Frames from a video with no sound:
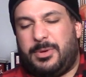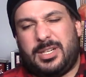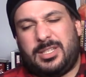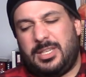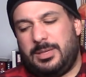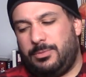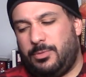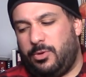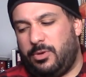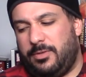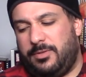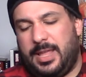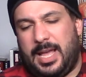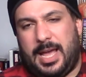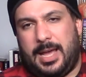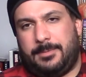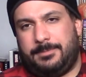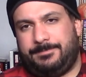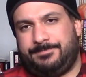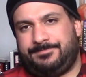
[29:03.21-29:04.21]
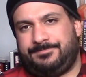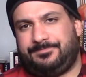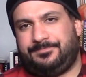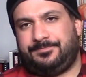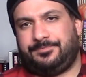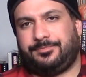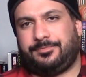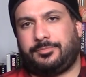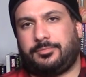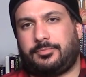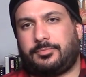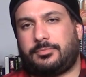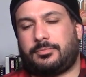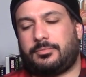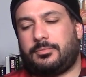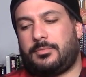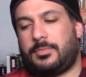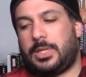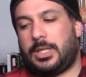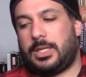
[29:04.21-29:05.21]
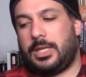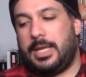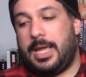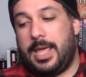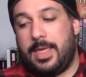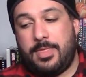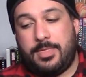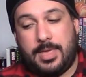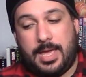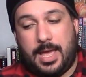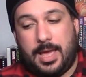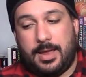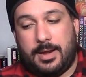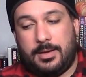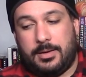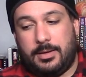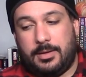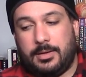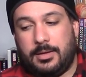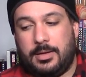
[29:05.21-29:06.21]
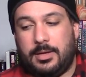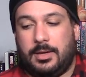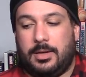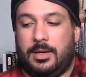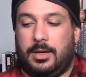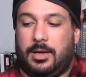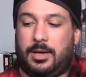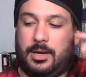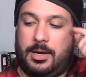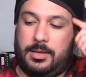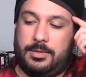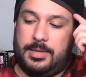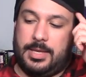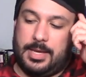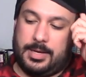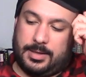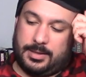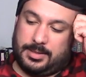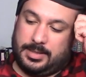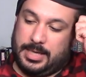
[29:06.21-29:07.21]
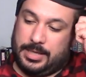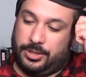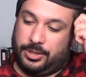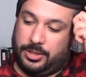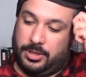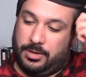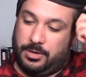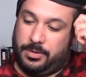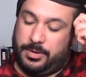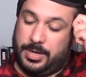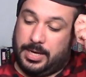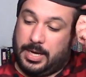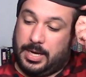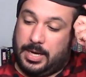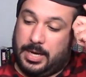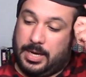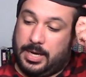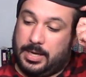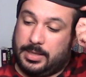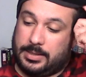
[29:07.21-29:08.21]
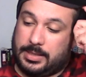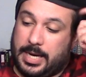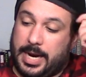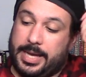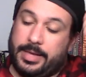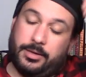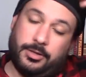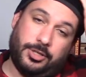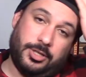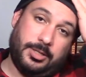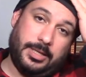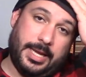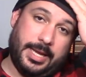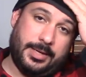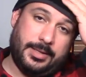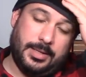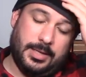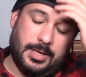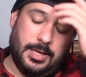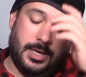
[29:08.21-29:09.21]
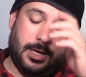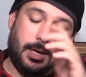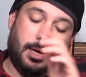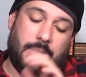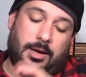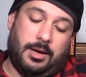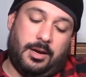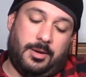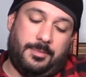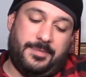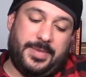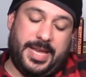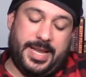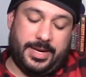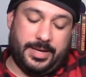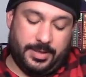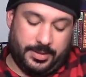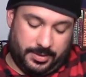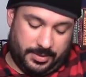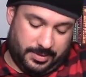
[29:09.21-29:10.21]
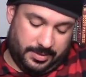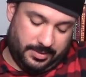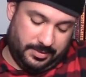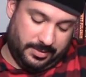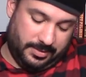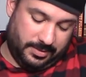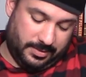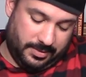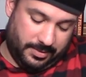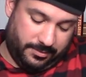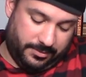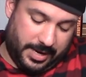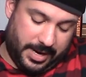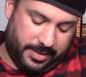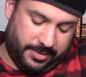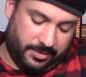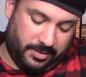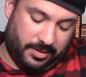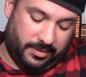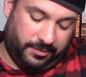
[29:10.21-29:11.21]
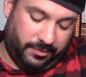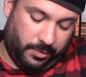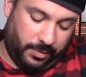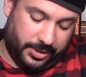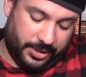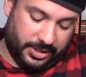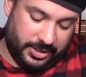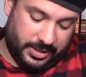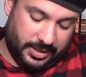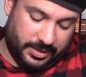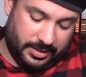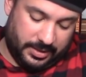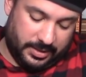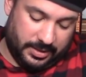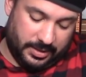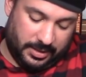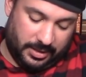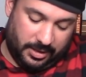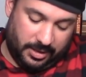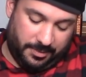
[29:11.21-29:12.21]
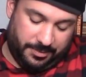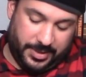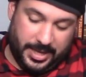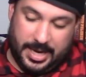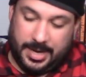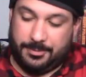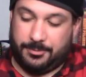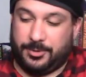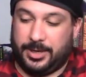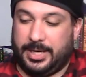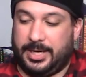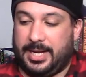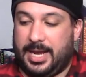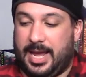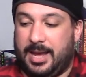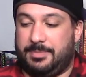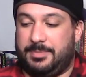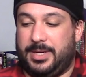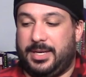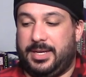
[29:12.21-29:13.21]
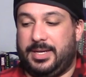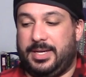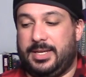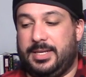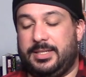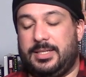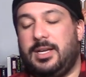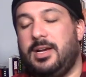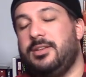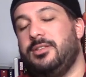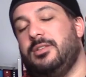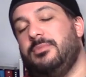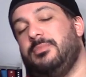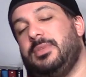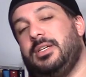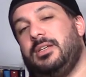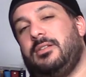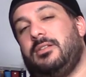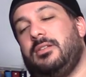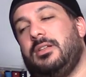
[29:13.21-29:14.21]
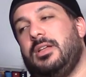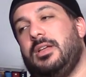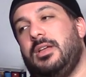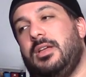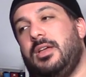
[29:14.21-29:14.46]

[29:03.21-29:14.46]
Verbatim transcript: want to see more of that. And then, next they showed Tyler Gillette. It is rather unfortunate, them recapping his cousin Bill